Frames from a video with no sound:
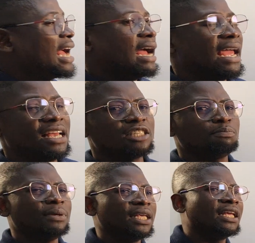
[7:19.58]
are
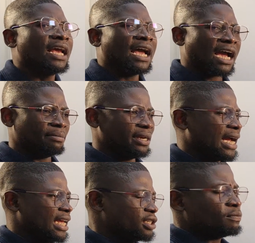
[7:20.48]
sp
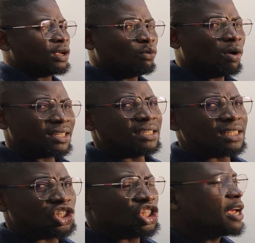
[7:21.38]
hybridized. What is
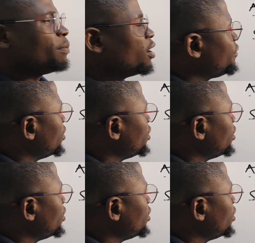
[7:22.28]
the shape of